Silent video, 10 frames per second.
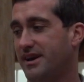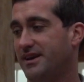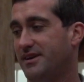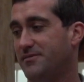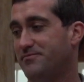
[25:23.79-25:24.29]

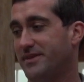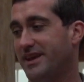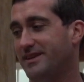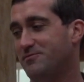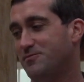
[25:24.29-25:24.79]
Um,
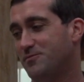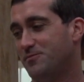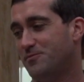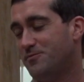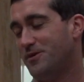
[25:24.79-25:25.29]
and
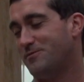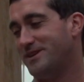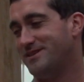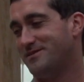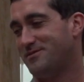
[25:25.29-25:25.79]
what
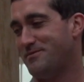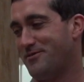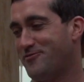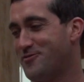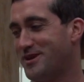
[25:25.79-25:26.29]
we,
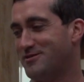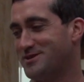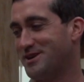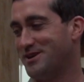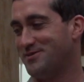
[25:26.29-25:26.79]
about four
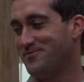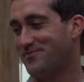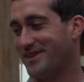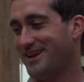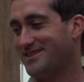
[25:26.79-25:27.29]
years ago,
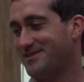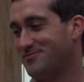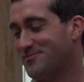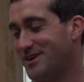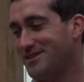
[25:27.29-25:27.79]
uh,
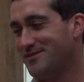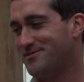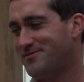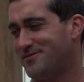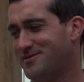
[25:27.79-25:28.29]
right, the
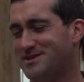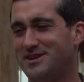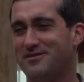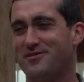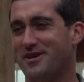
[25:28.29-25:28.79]
first
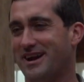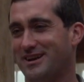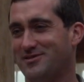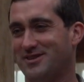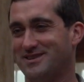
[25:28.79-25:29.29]
year of our
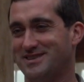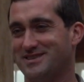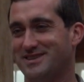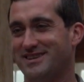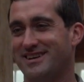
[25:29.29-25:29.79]
organic
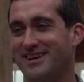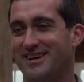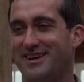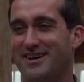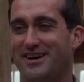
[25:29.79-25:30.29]
transition,
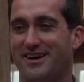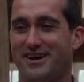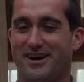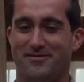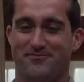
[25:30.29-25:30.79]

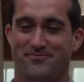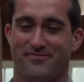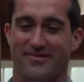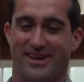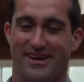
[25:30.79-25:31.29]
um,
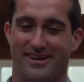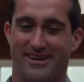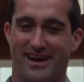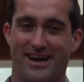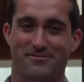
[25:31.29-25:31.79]

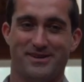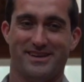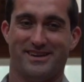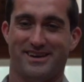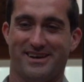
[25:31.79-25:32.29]

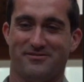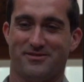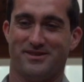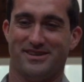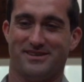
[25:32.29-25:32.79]
Abby and I
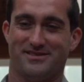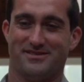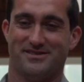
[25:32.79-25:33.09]
really